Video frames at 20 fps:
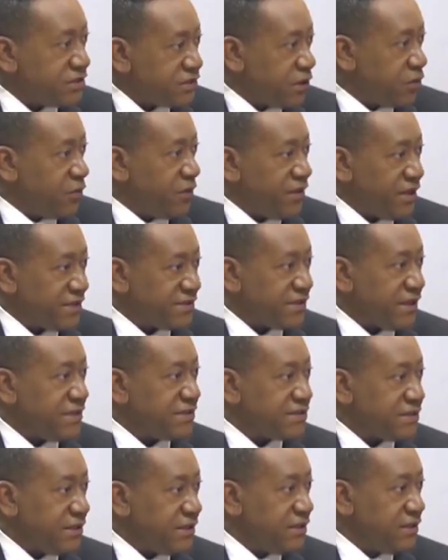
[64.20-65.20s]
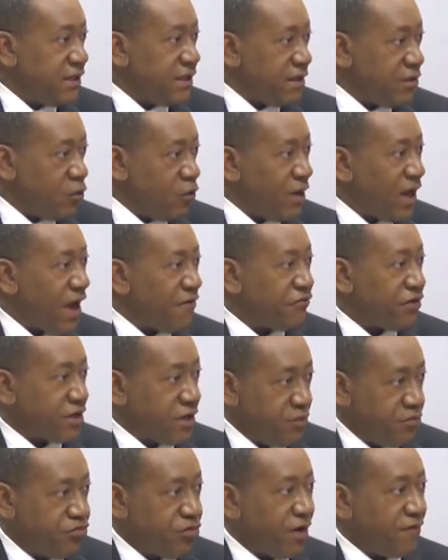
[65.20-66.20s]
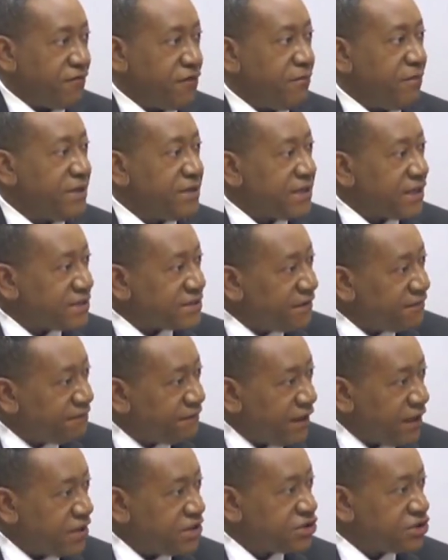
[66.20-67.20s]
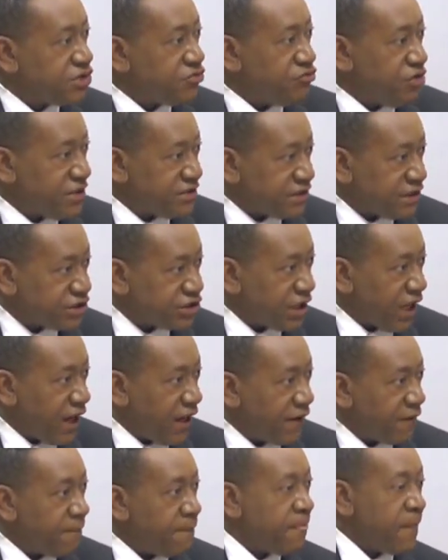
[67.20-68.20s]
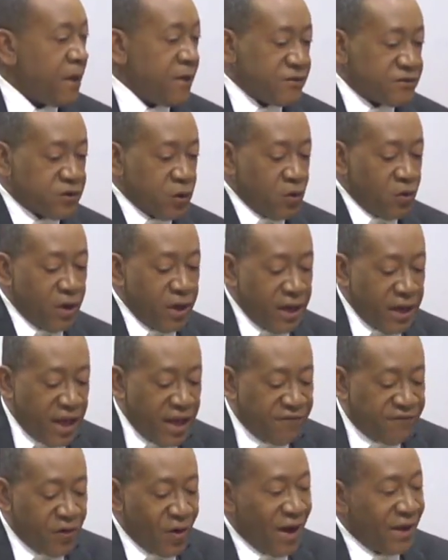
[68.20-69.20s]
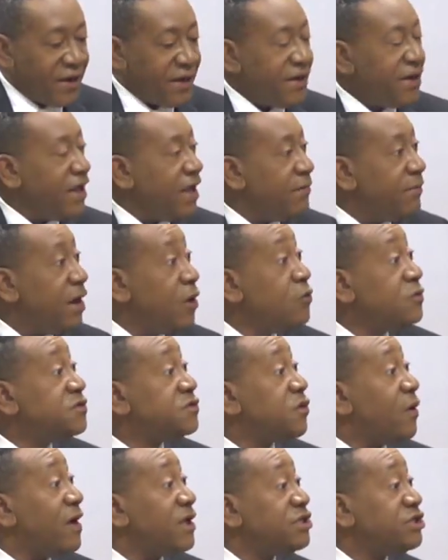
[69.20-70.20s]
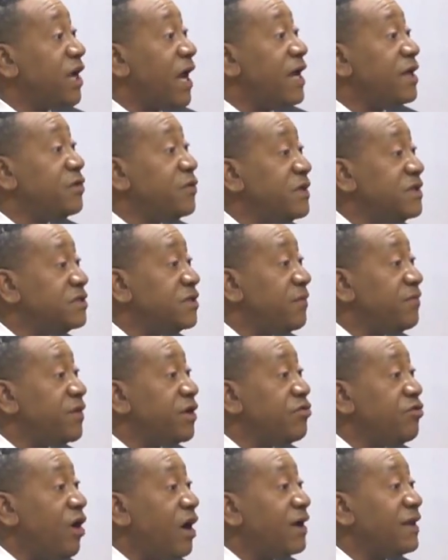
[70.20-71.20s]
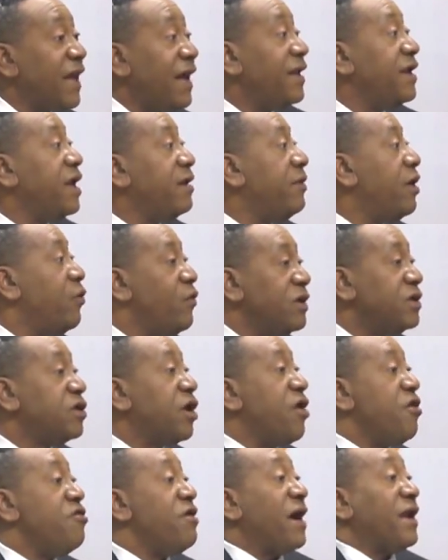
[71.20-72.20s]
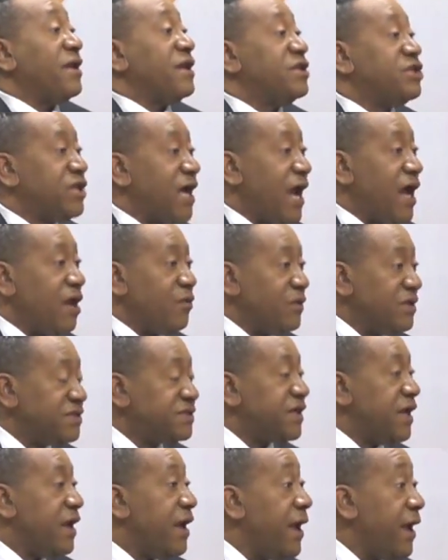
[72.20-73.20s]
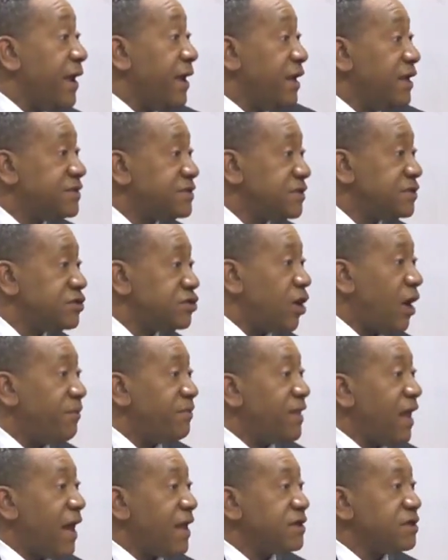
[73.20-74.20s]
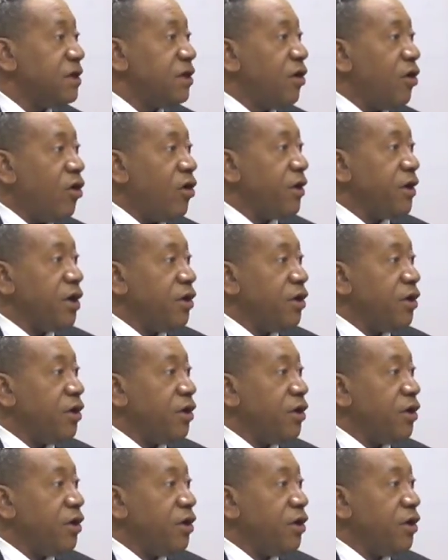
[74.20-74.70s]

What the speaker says: you know, they say it's the old African proverb, it takes a village to raise a child. So if you had a neighbor who saw a child doing something wrong, that neighbor would correct the child, would say, hey, listen, stop that, or,